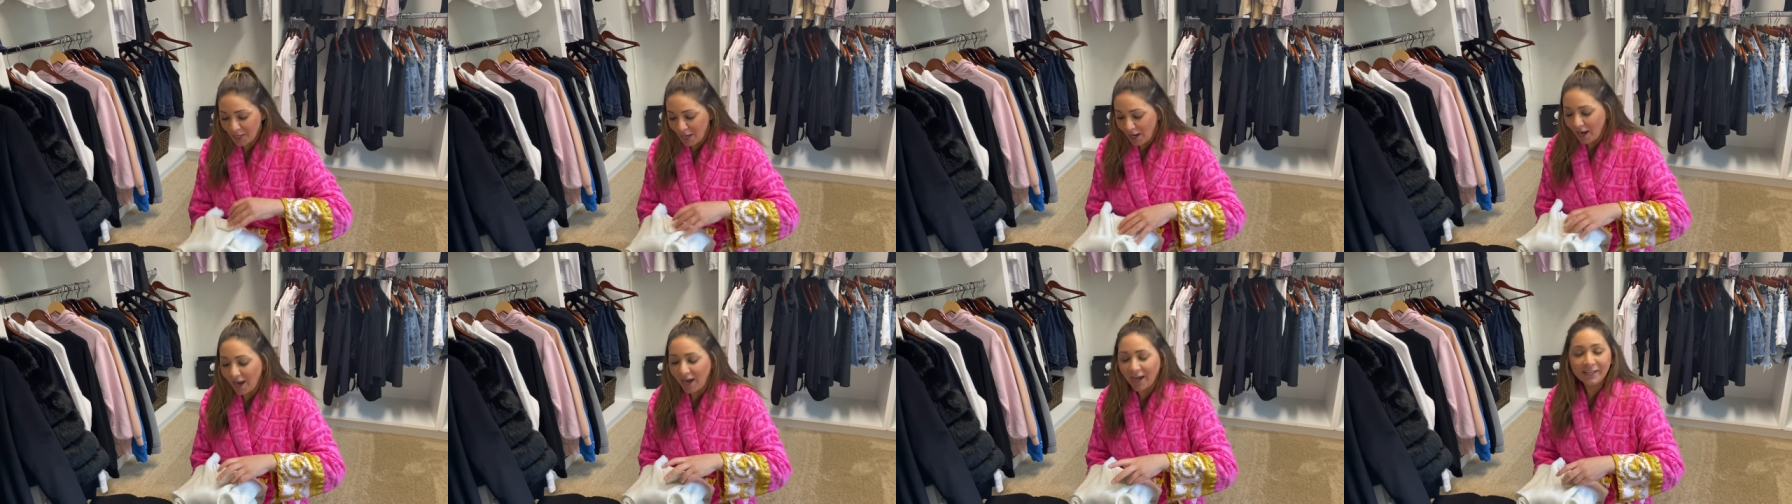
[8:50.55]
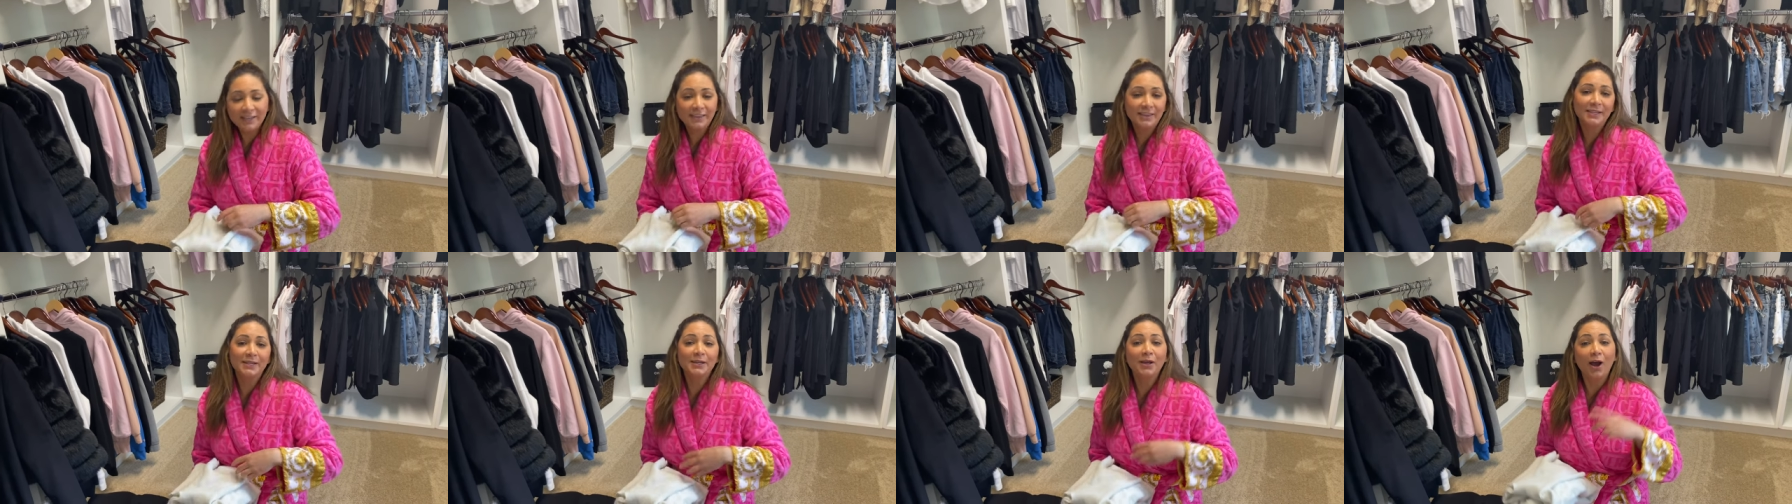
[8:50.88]
I
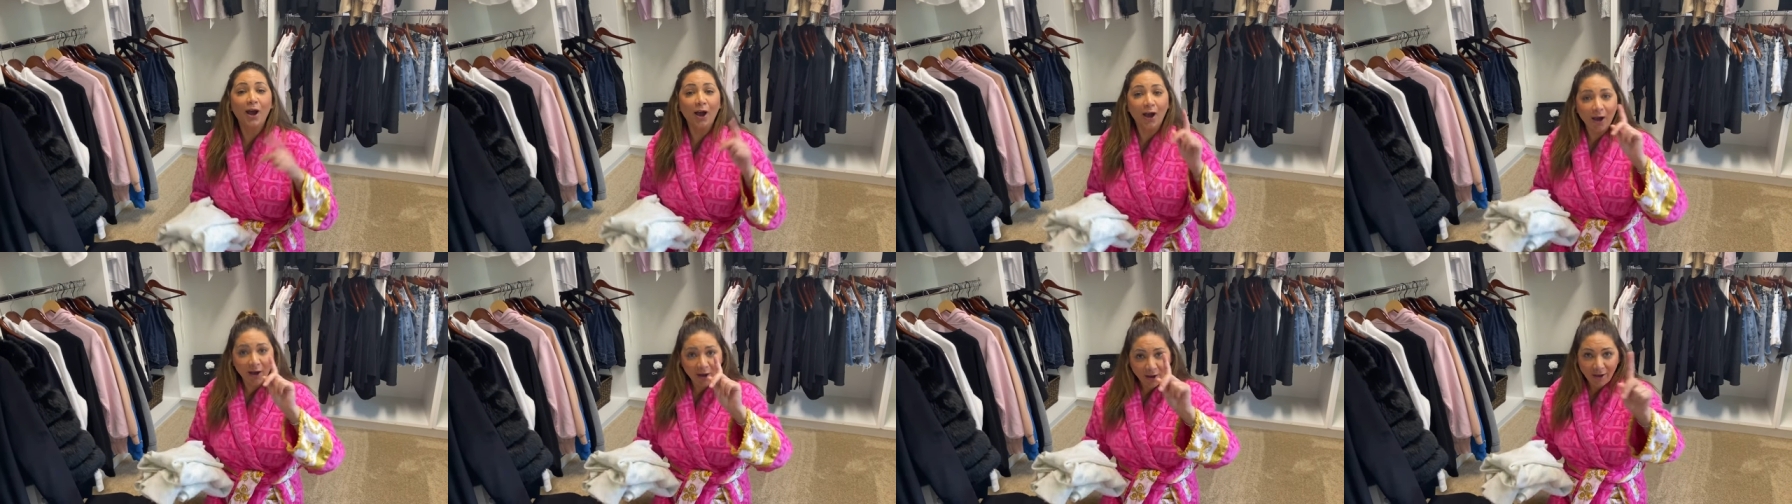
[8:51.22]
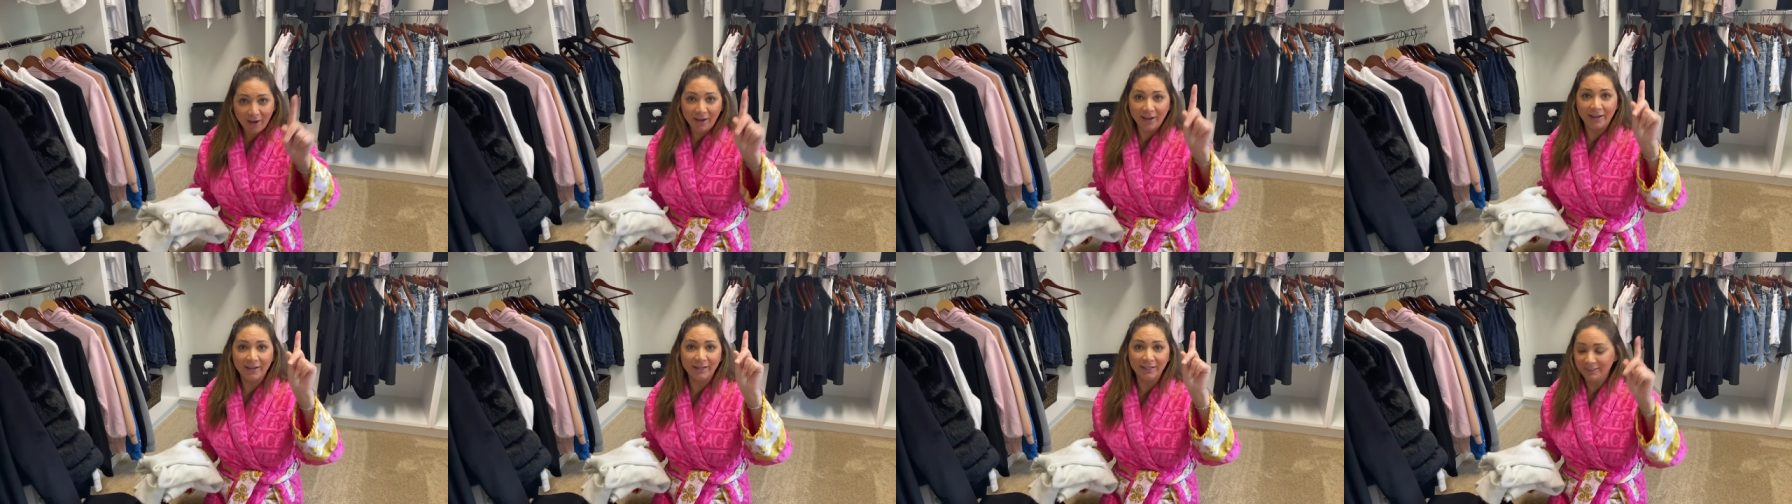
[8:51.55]
think
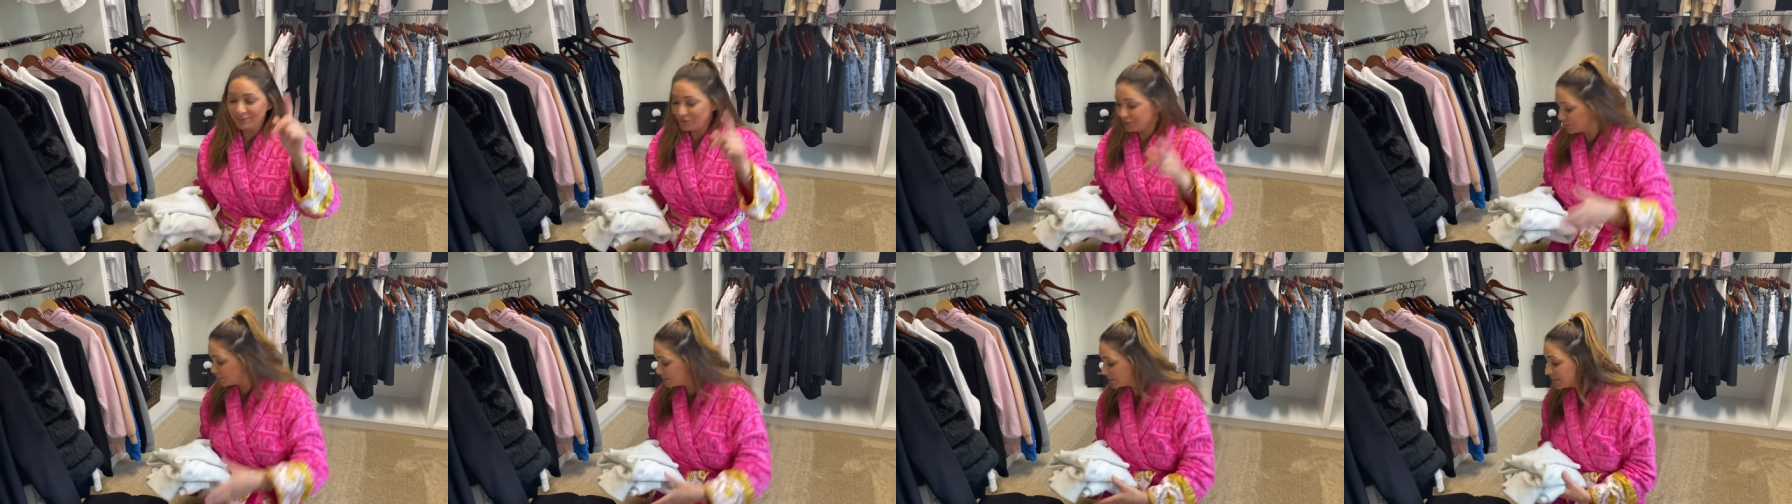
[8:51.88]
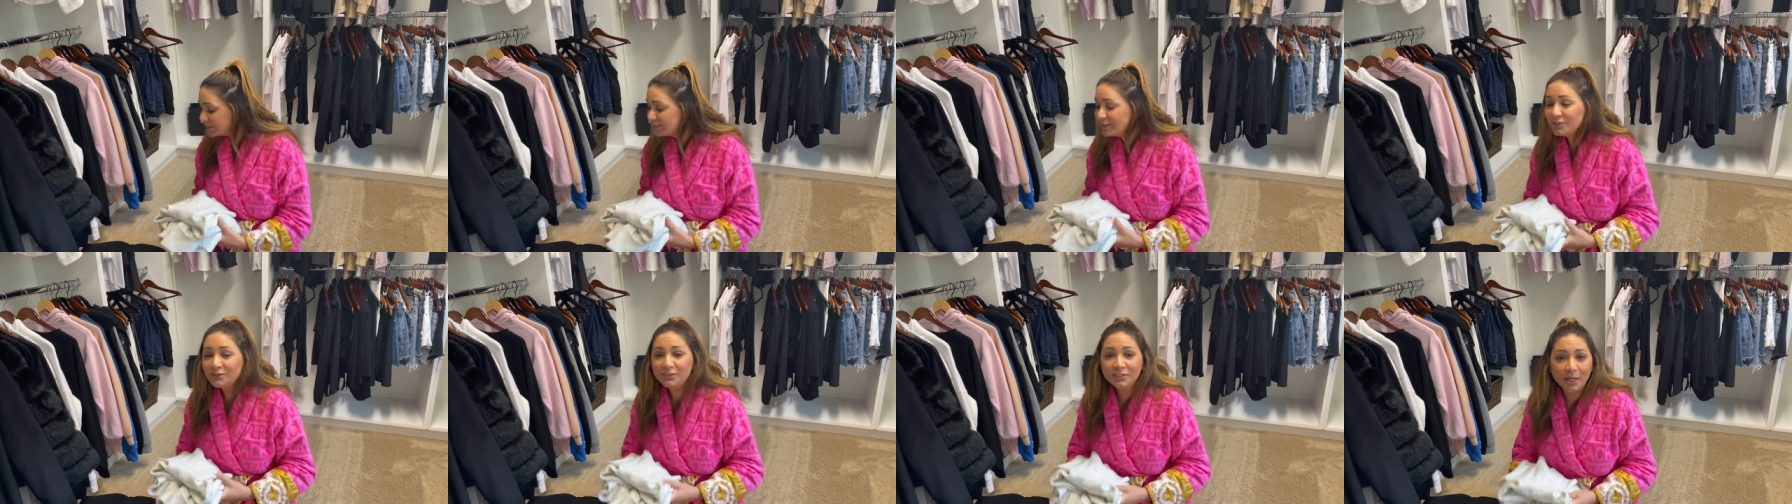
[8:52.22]
I, just like
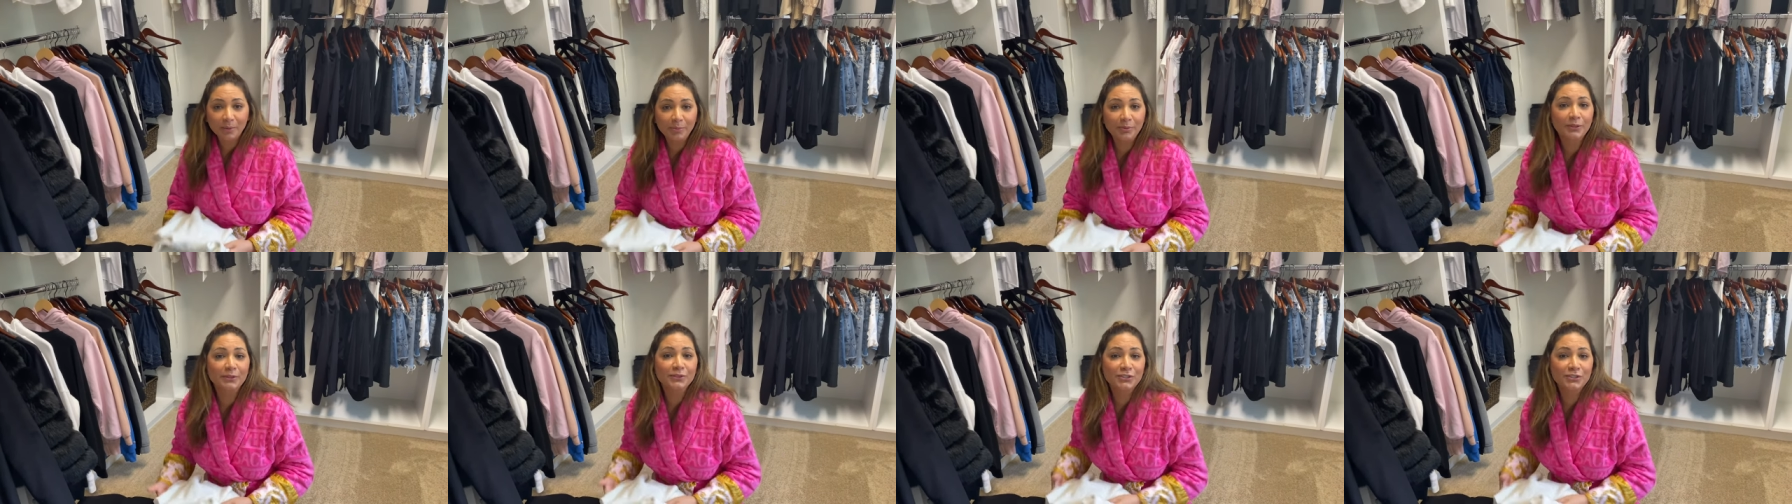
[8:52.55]
the double